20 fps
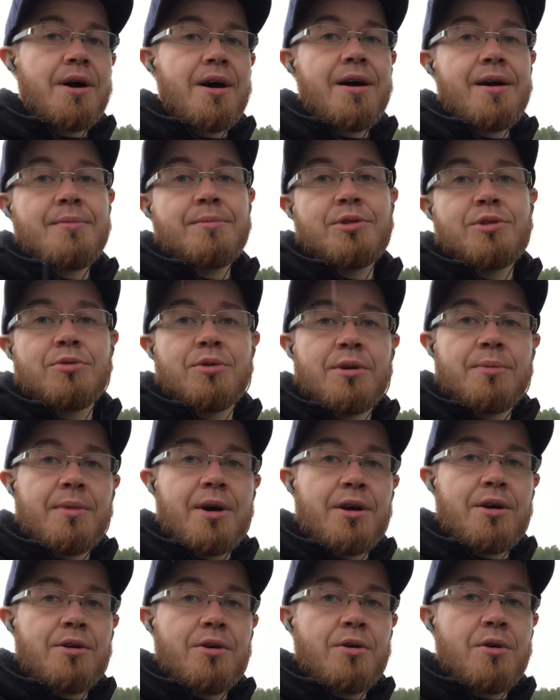I'm doing
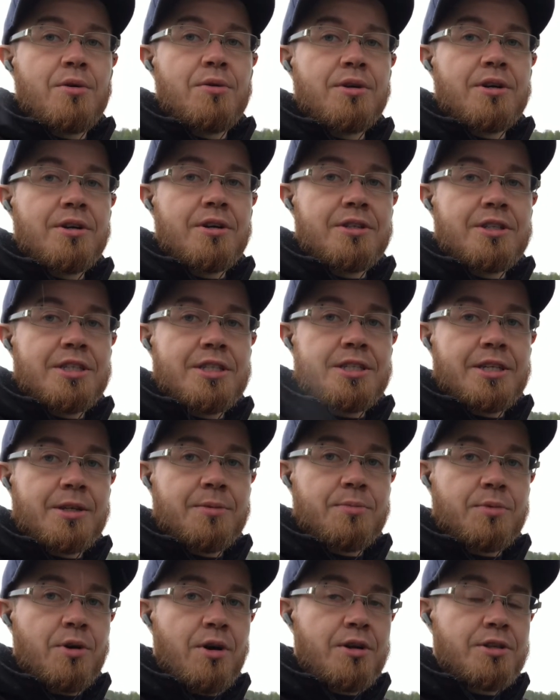my own
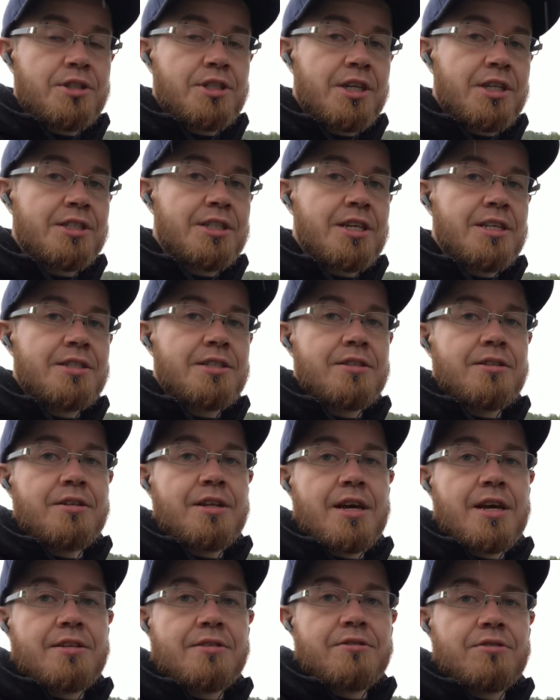artistic projects as a
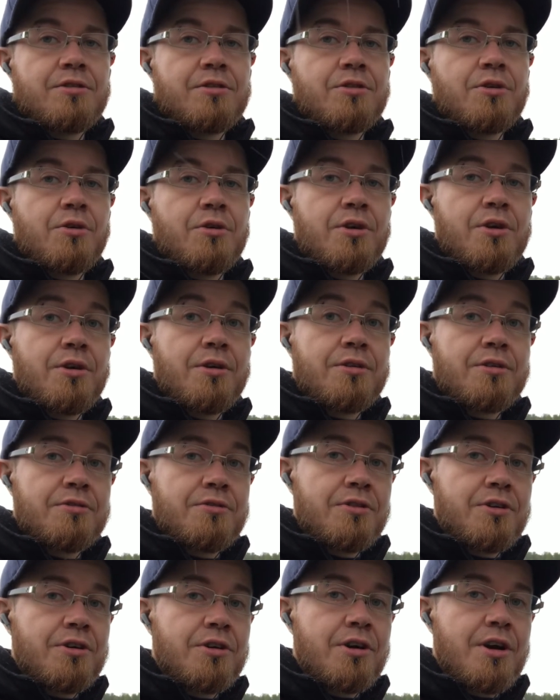dancer
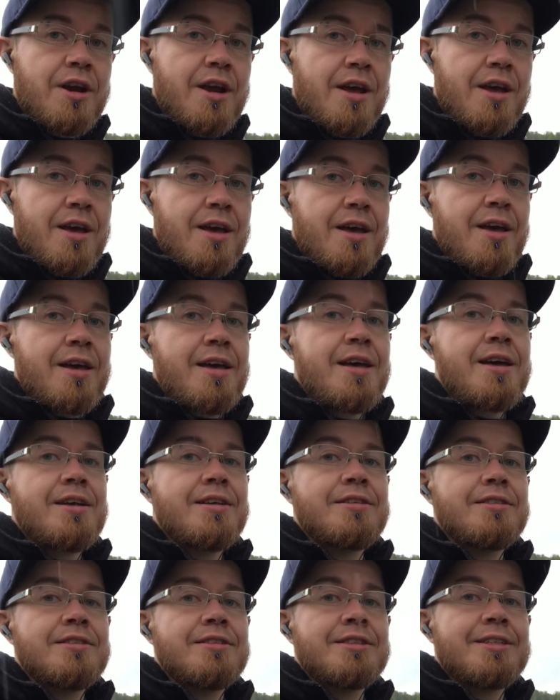choreographer.
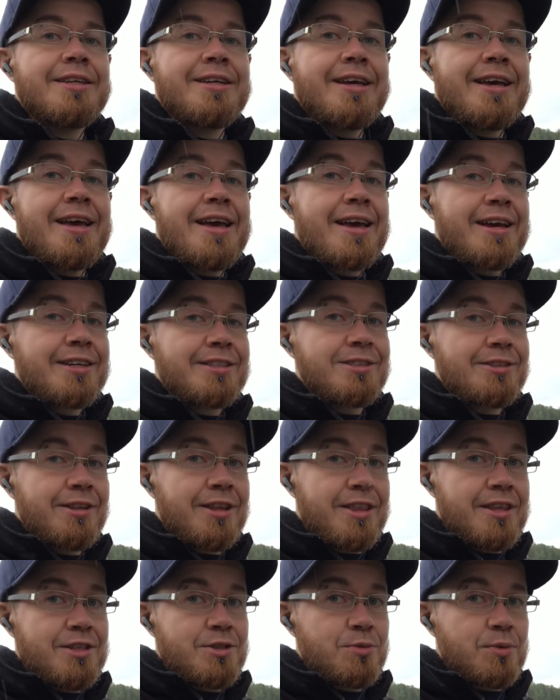And
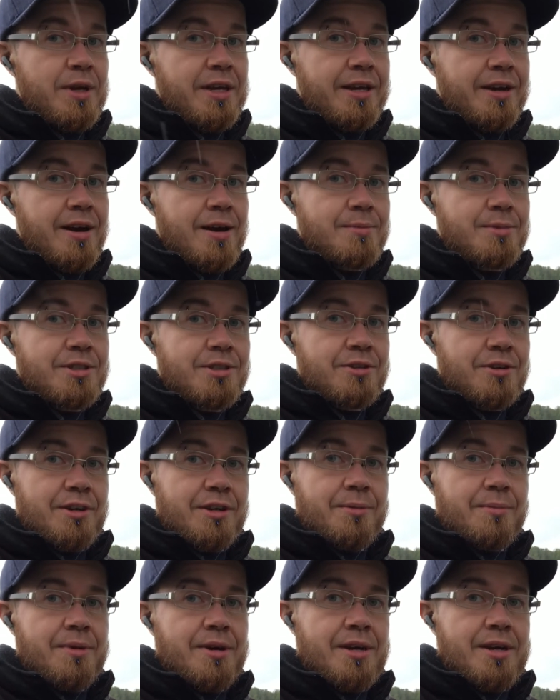actually this week I'm
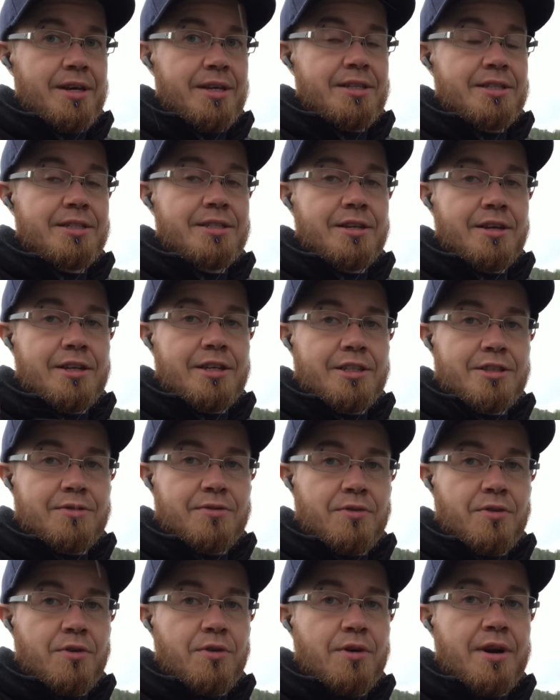starting my studies
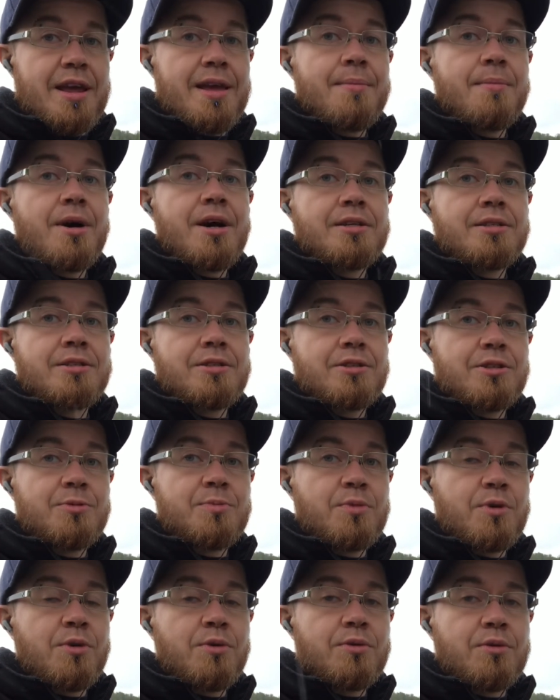for a master's
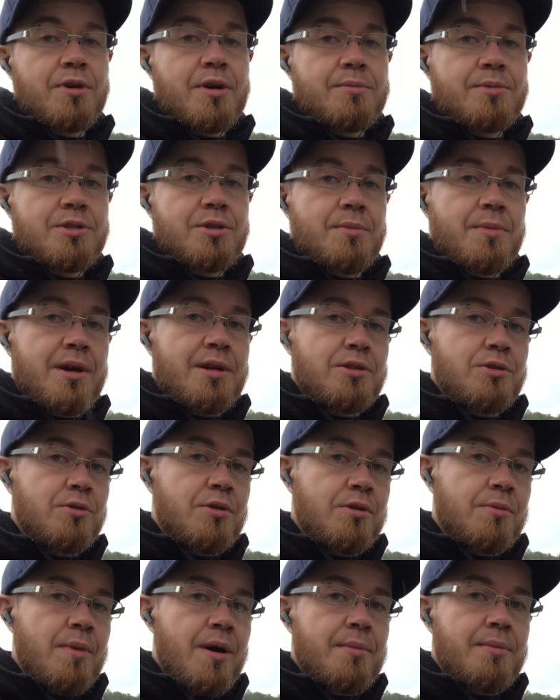program. So I'm
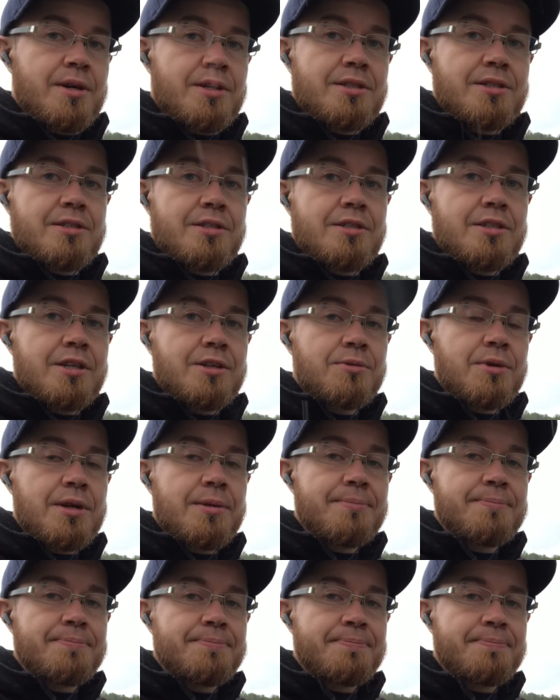doing my master's degree.